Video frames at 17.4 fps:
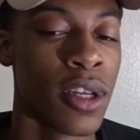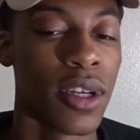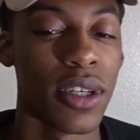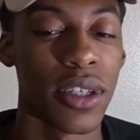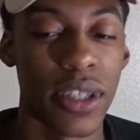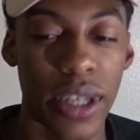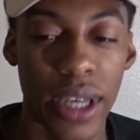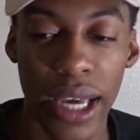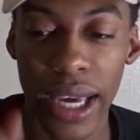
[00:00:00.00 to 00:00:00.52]

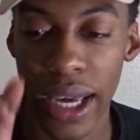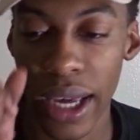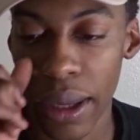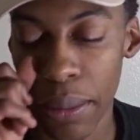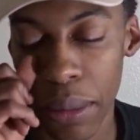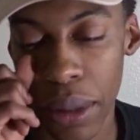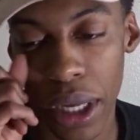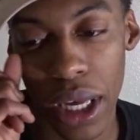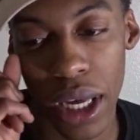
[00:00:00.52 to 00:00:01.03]
yeah,
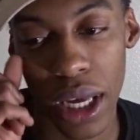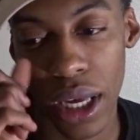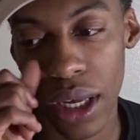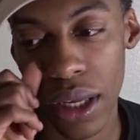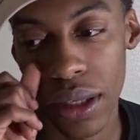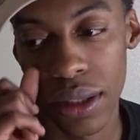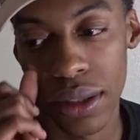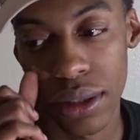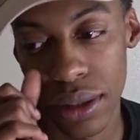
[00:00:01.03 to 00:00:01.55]

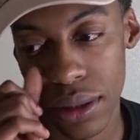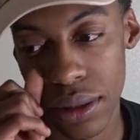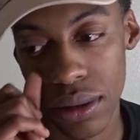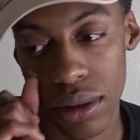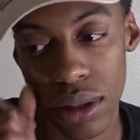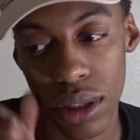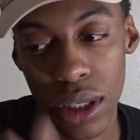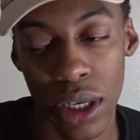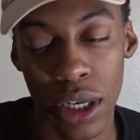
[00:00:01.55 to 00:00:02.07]
man,
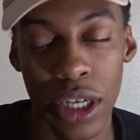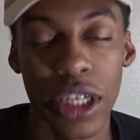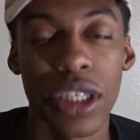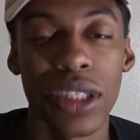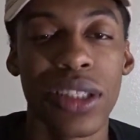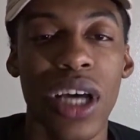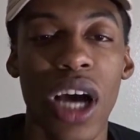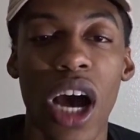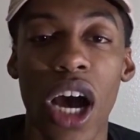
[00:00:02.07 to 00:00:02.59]

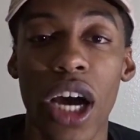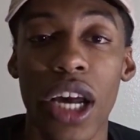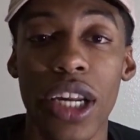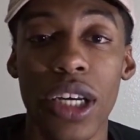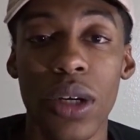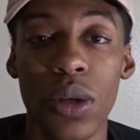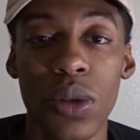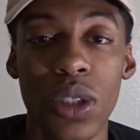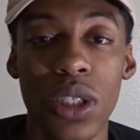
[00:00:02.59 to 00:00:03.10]
here's the
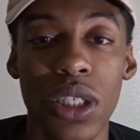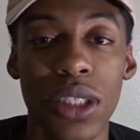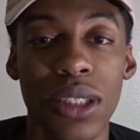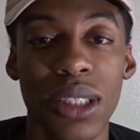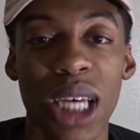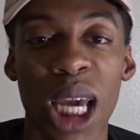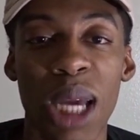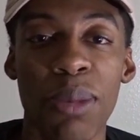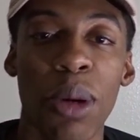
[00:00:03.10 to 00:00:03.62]
audio to the
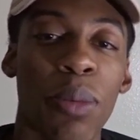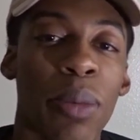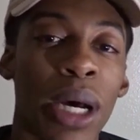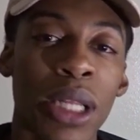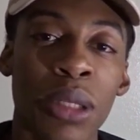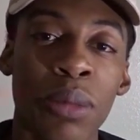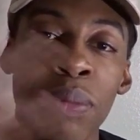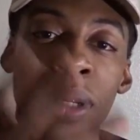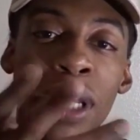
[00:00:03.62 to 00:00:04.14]
tape. I'm about
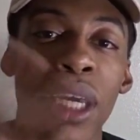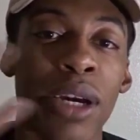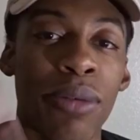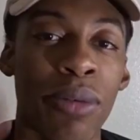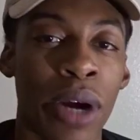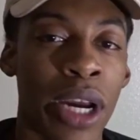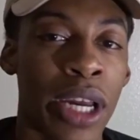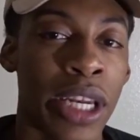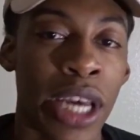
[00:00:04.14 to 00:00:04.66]
to play it
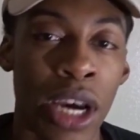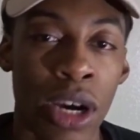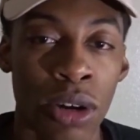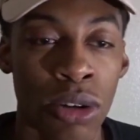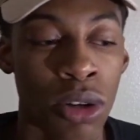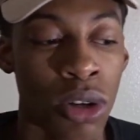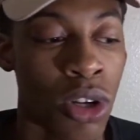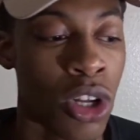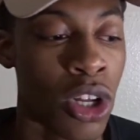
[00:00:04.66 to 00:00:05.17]
right
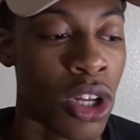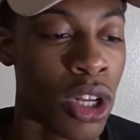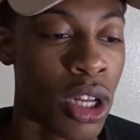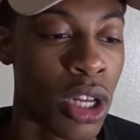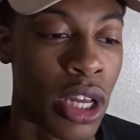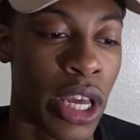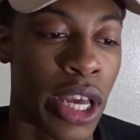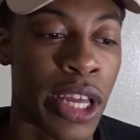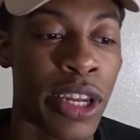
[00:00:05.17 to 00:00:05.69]
now.
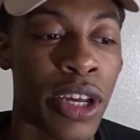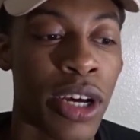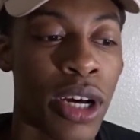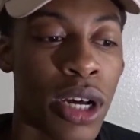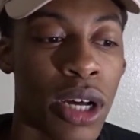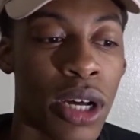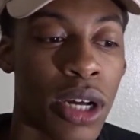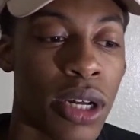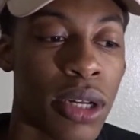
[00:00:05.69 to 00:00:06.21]
And
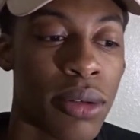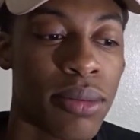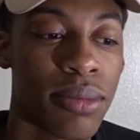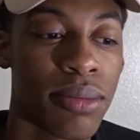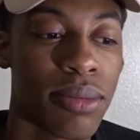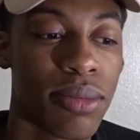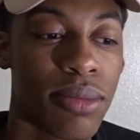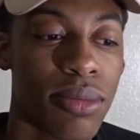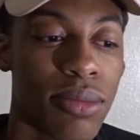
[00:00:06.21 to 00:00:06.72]

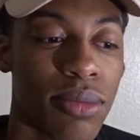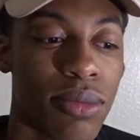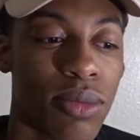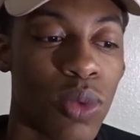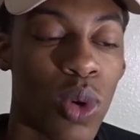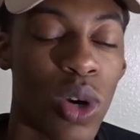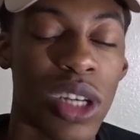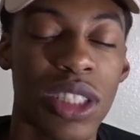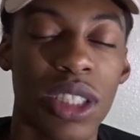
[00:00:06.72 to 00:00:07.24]

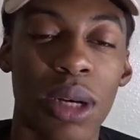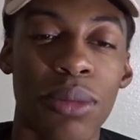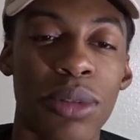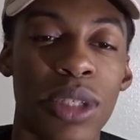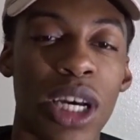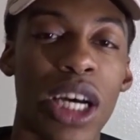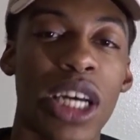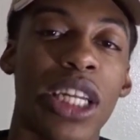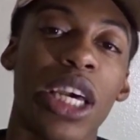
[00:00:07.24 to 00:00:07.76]
once I'm
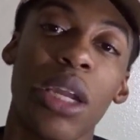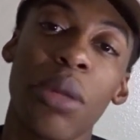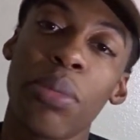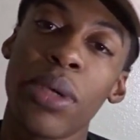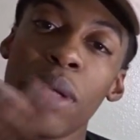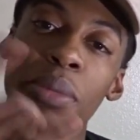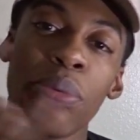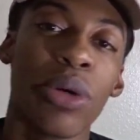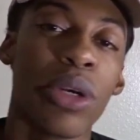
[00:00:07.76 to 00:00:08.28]
done, that'll
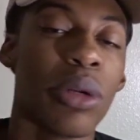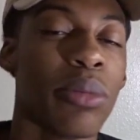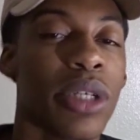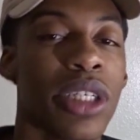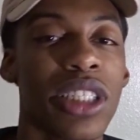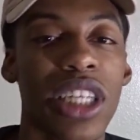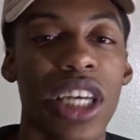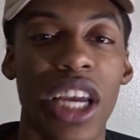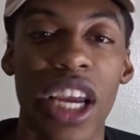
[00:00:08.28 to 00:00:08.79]
be pretty
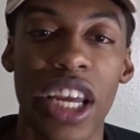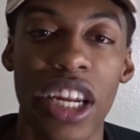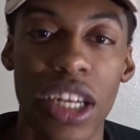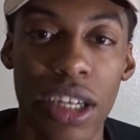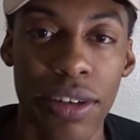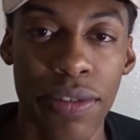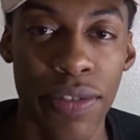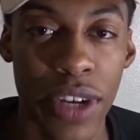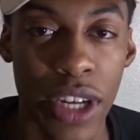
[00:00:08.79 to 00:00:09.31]
much the end of
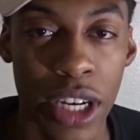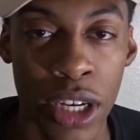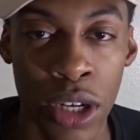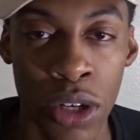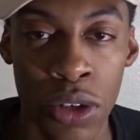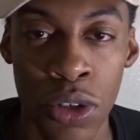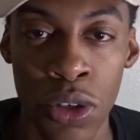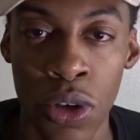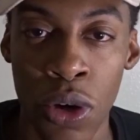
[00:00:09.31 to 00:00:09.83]
the video.
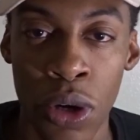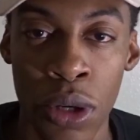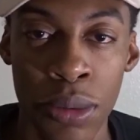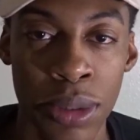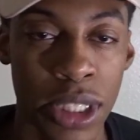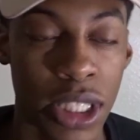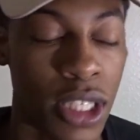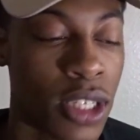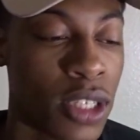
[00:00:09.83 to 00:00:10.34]
You know what I'm
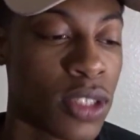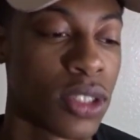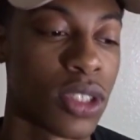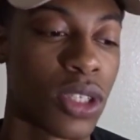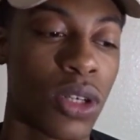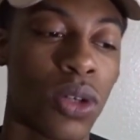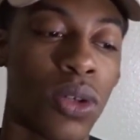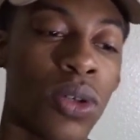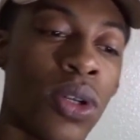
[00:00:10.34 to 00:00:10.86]
saying?
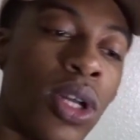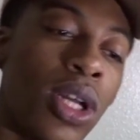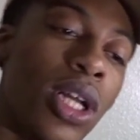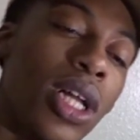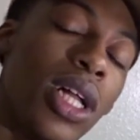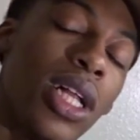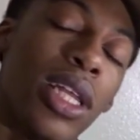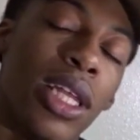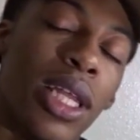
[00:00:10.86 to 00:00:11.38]
So
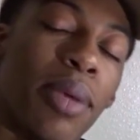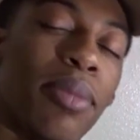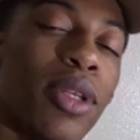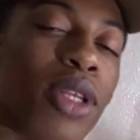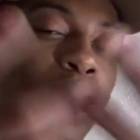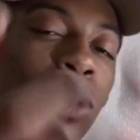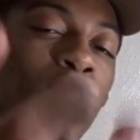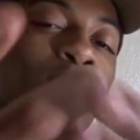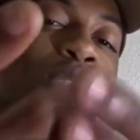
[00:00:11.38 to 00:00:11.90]
let me
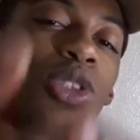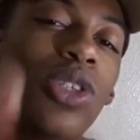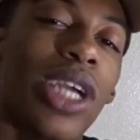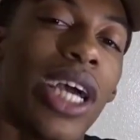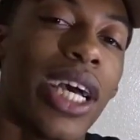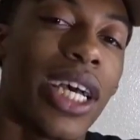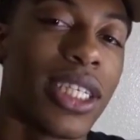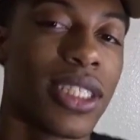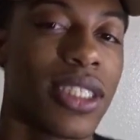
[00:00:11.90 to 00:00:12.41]
know what you
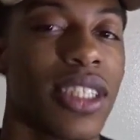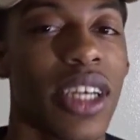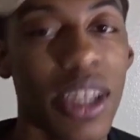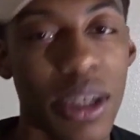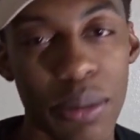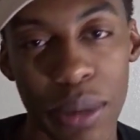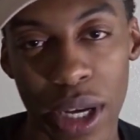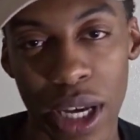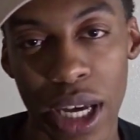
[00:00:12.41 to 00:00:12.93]
guys
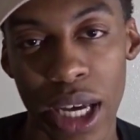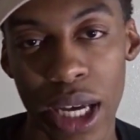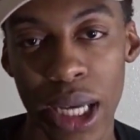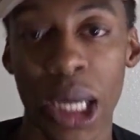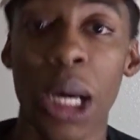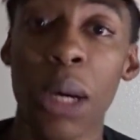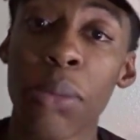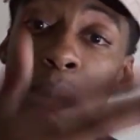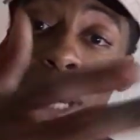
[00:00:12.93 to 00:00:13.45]
think, man.
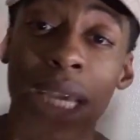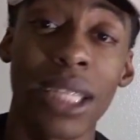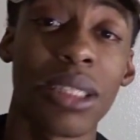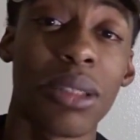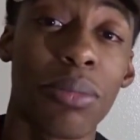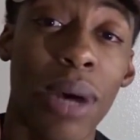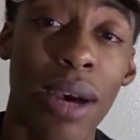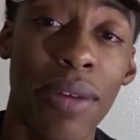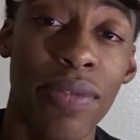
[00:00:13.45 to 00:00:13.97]
Come back to
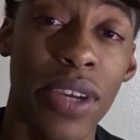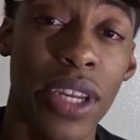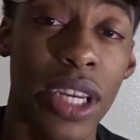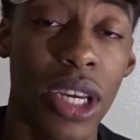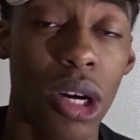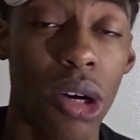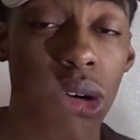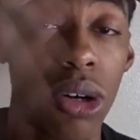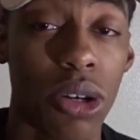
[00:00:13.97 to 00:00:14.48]
my
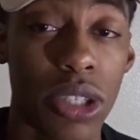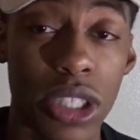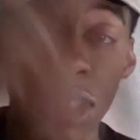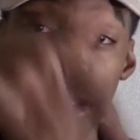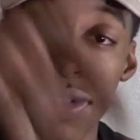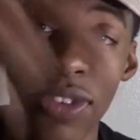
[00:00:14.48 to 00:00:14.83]
video on this